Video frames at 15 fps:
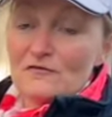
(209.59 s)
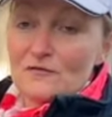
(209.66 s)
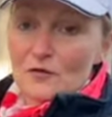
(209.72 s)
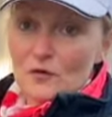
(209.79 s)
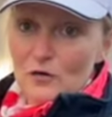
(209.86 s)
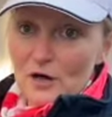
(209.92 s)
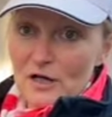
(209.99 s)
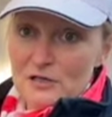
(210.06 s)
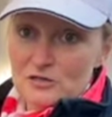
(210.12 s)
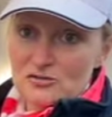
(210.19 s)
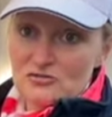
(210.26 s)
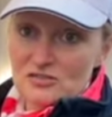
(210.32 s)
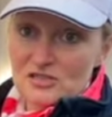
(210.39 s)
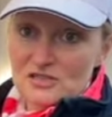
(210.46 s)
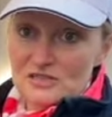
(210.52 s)

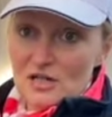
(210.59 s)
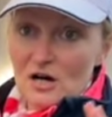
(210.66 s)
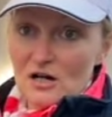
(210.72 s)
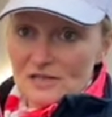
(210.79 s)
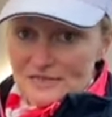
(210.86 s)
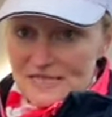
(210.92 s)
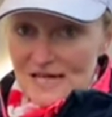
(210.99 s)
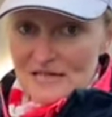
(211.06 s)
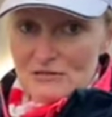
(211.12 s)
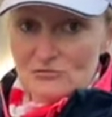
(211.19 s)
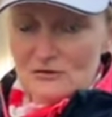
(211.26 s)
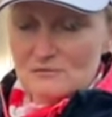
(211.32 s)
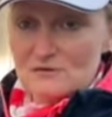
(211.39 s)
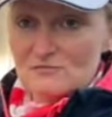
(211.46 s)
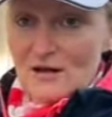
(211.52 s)
400 RDA
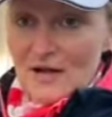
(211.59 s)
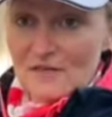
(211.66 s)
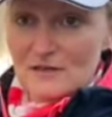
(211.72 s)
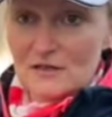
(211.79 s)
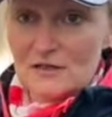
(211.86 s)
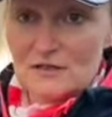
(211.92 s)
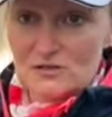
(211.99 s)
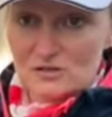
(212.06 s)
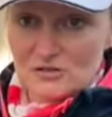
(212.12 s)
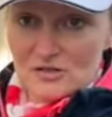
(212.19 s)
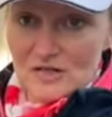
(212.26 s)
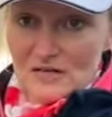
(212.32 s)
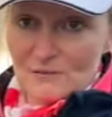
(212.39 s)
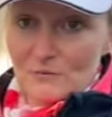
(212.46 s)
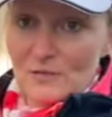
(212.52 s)
groups around the
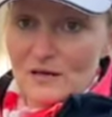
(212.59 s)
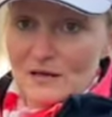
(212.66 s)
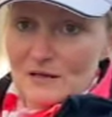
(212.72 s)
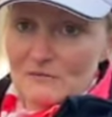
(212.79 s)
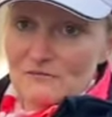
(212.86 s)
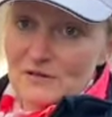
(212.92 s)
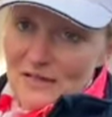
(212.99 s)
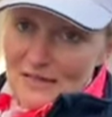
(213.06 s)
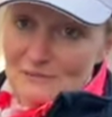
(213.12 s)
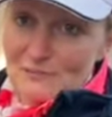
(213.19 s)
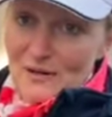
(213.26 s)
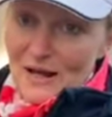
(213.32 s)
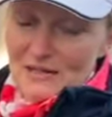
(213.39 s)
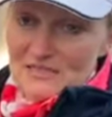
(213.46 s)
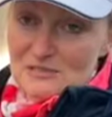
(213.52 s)
country, and we're really
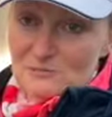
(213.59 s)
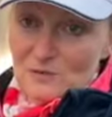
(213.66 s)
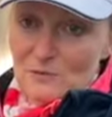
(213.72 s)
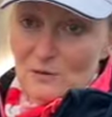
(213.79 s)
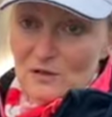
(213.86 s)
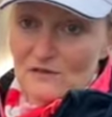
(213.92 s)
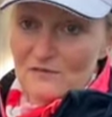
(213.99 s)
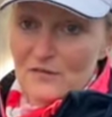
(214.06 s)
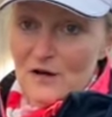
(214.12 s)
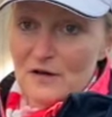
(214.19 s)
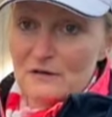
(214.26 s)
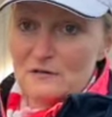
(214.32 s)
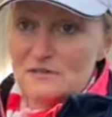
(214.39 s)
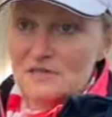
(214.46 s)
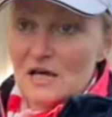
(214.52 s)
proud to be one of
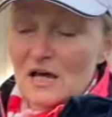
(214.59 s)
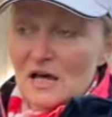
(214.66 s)
those.